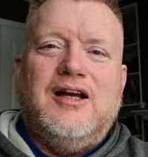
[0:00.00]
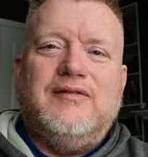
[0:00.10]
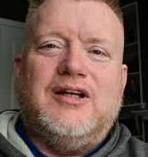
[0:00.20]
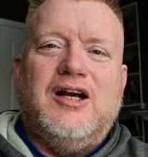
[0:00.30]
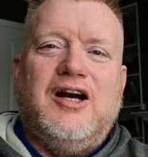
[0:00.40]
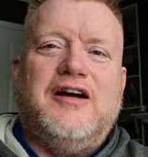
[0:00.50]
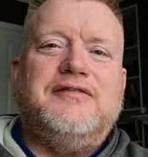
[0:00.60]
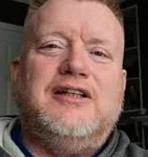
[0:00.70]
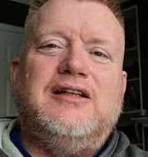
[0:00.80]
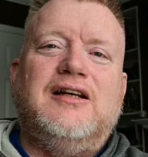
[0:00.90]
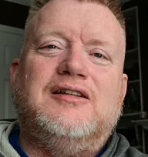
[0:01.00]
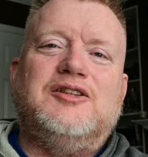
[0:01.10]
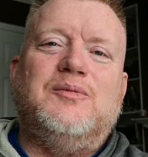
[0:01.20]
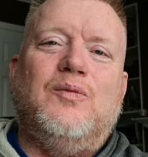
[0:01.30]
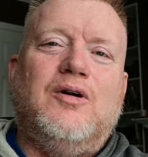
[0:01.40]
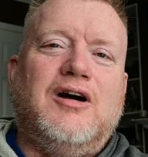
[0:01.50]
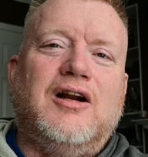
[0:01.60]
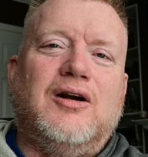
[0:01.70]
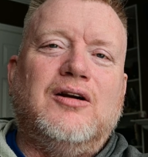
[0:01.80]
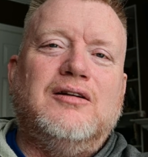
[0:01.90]
have a coffee and some
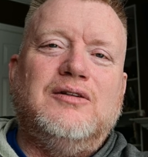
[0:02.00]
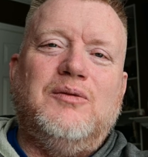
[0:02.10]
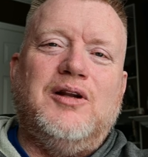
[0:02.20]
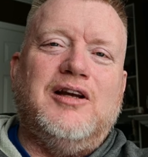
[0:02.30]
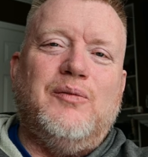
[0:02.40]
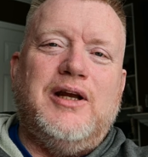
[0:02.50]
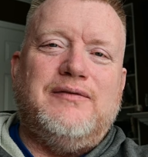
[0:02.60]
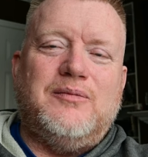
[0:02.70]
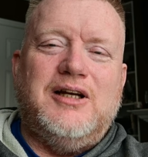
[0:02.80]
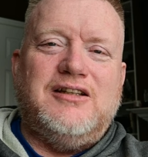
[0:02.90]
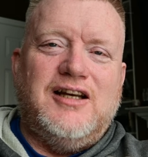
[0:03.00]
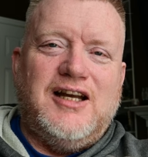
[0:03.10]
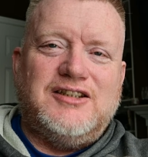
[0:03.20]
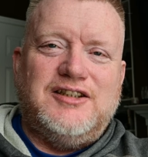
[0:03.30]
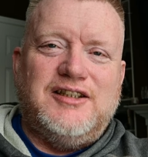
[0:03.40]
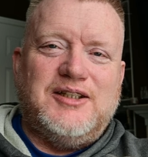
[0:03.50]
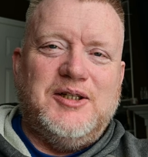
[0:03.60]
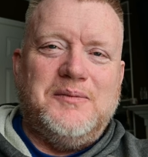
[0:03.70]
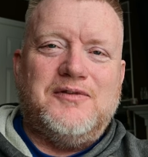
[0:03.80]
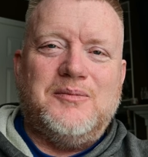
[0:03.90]
water while I wait for my taxi to
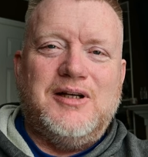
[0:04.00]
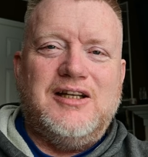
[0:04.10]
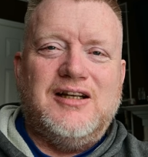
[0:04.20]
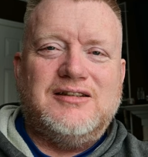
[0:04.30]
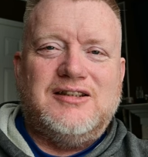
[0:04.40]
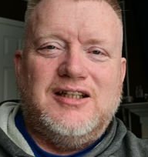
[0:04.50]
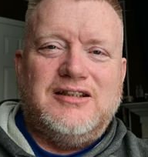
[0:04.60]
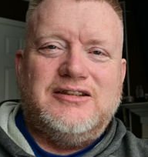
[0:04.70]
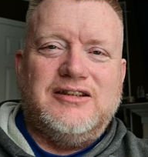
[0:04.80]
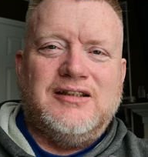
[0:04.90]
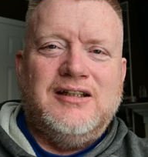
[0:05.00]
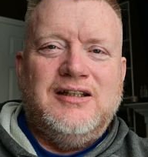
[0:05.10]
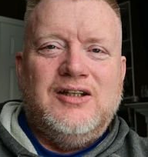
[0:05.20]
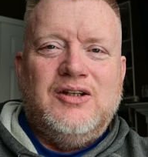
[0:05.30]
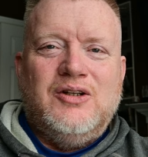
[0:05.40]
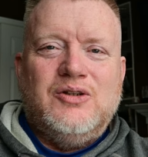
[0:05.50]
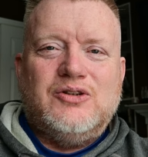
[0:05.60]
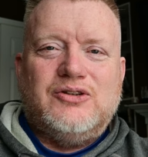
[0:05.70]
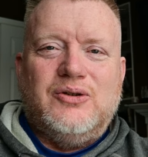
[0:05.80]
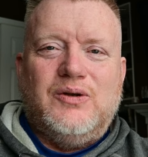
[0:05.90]
come for my next session.
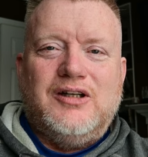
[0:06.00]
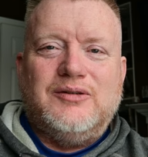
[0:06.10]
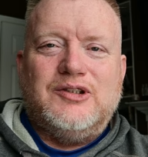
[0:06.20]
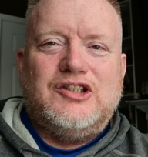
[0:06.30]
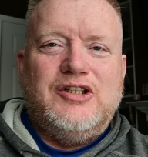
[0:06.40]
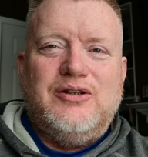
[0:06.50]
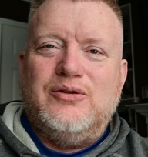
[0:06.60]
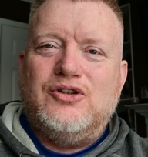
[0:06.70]
So I will see you